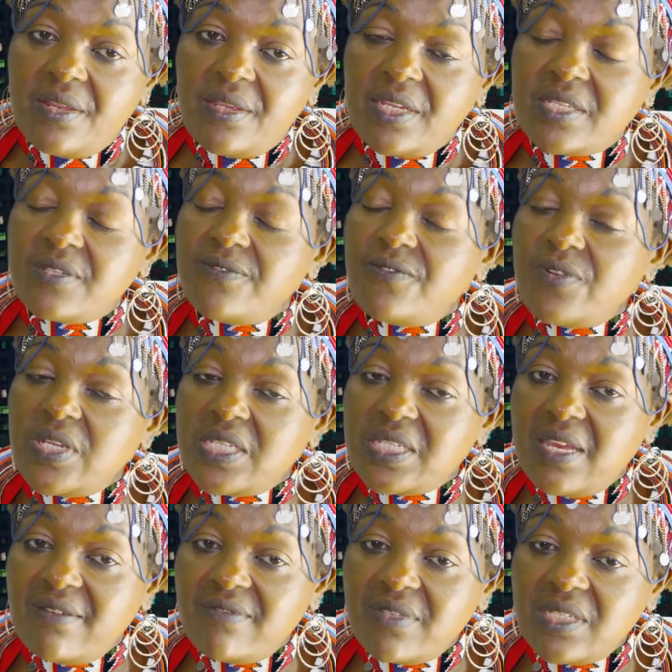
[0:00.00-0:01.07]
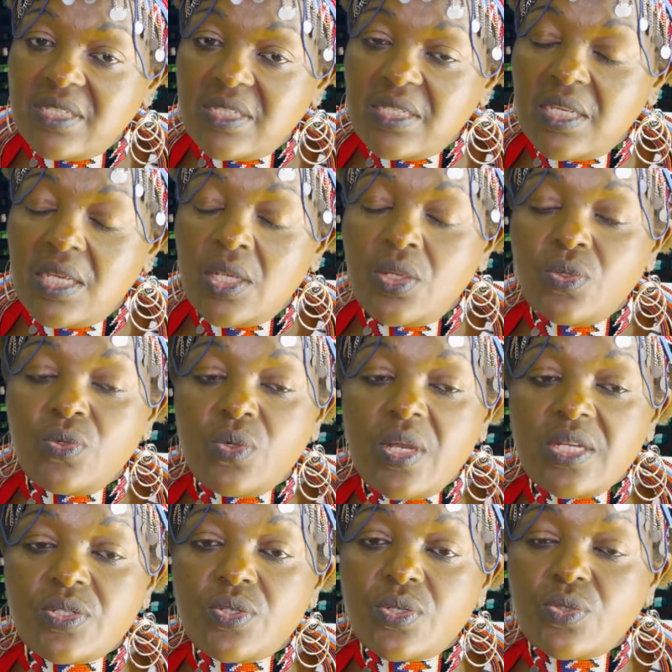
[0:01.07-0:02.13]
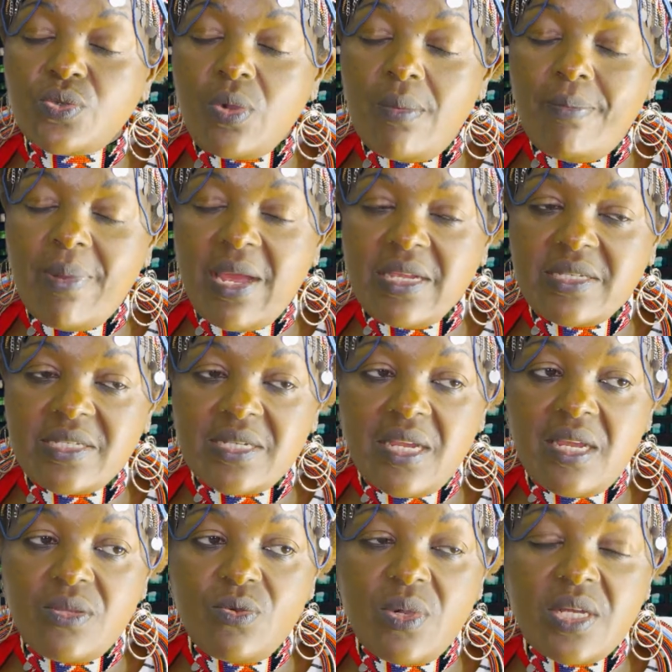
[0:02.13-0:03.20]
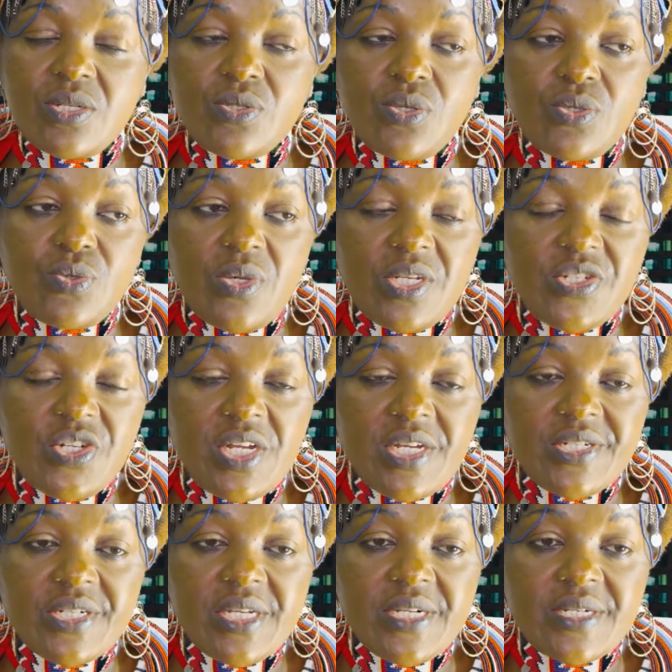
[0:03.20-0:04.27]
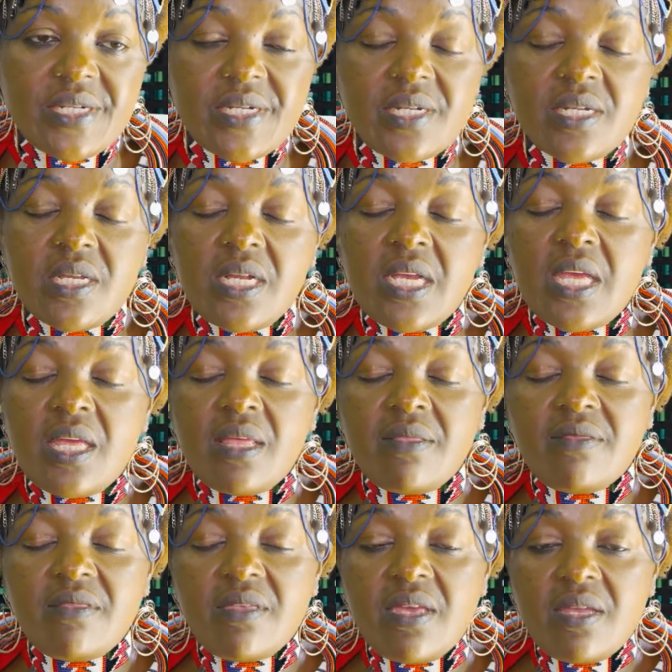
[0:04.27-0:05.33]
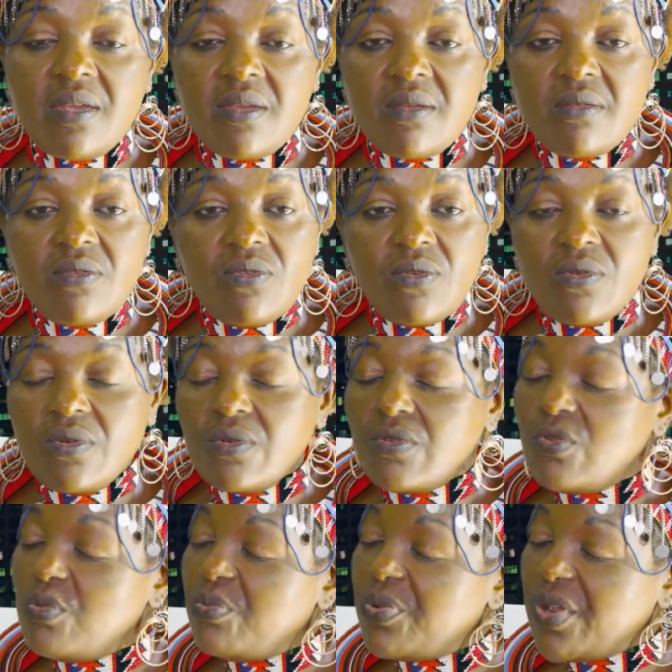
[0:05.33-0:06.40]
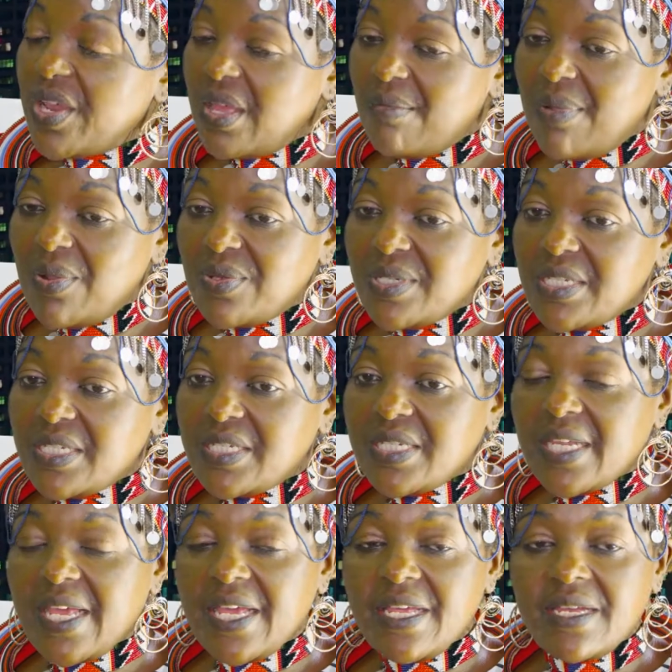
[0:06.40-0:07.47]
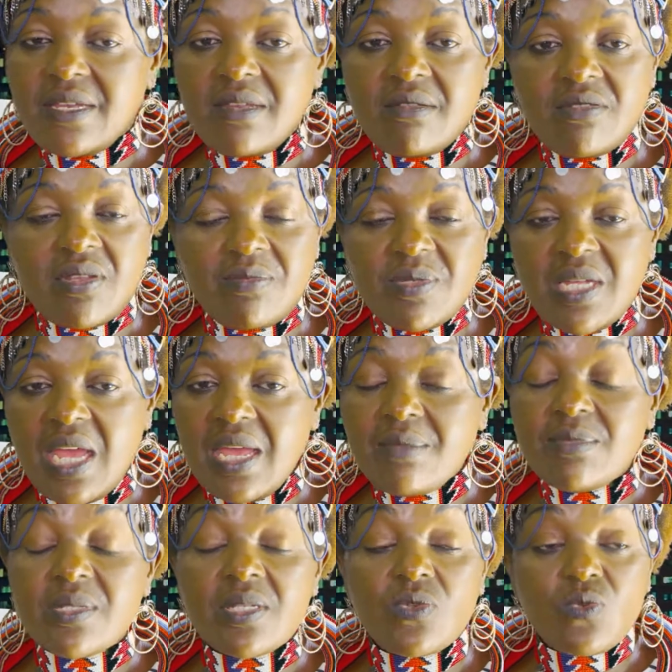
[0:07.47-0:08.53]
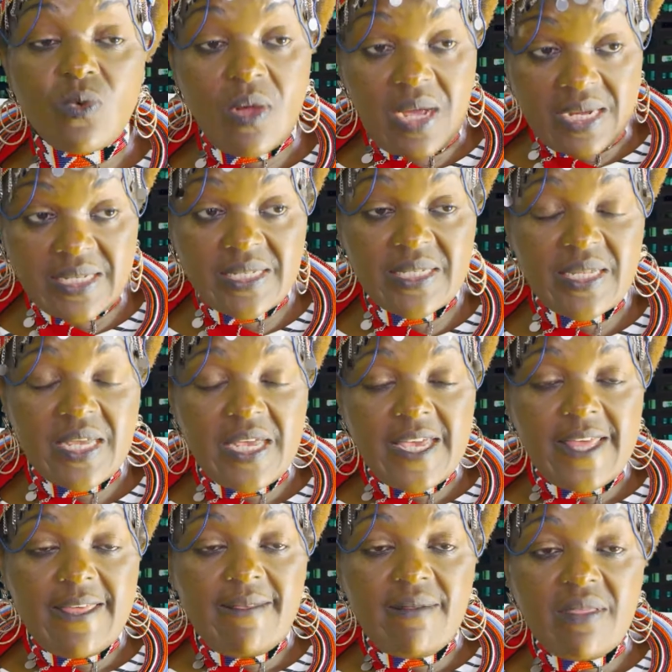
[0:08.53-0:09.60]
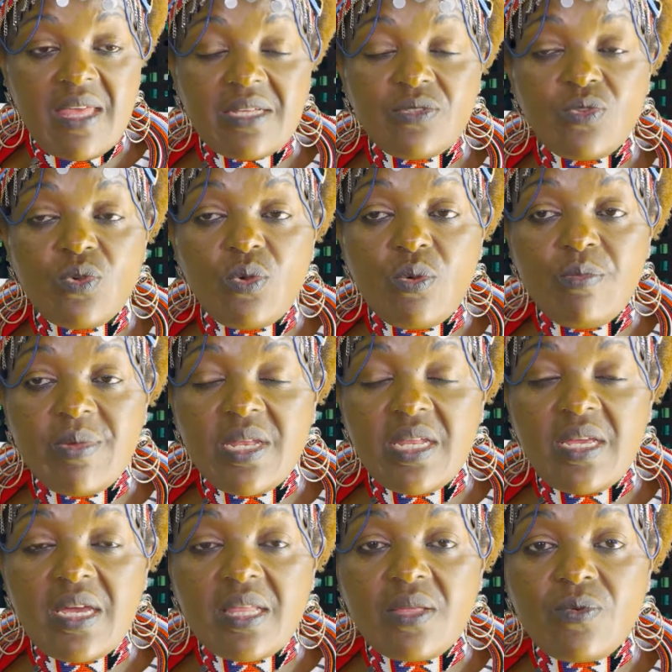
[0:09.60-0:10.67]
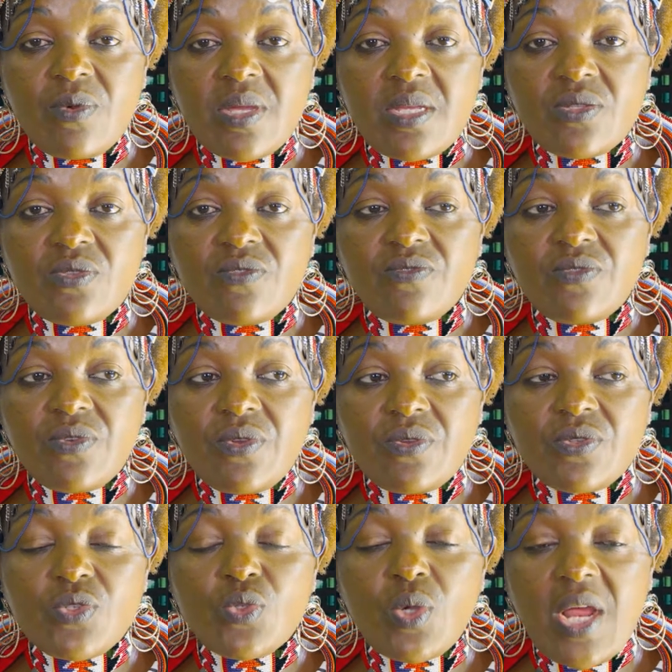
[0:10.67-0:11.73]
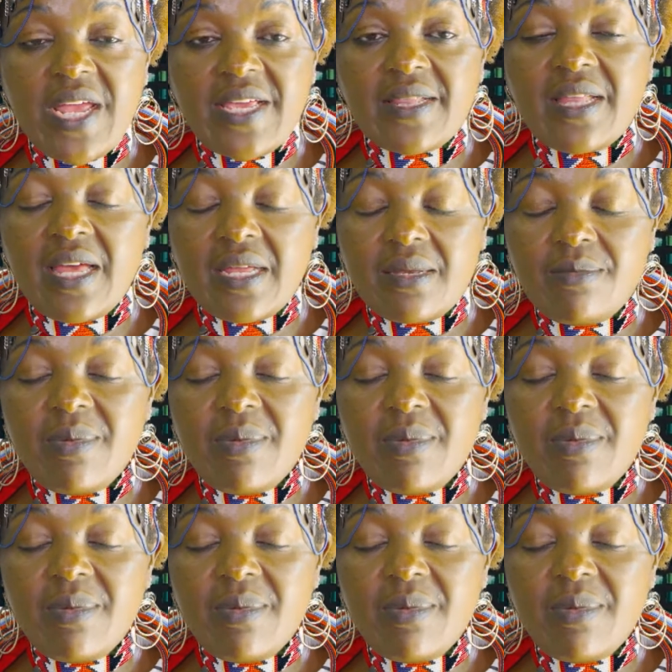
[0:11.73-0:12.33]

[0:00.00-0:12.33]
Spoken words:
It's free service. You can talk to a pastor, you can talk to a church elder. Then, you know, you pray about it, and sometimes it works. There are so many other ways of, you know, trying that.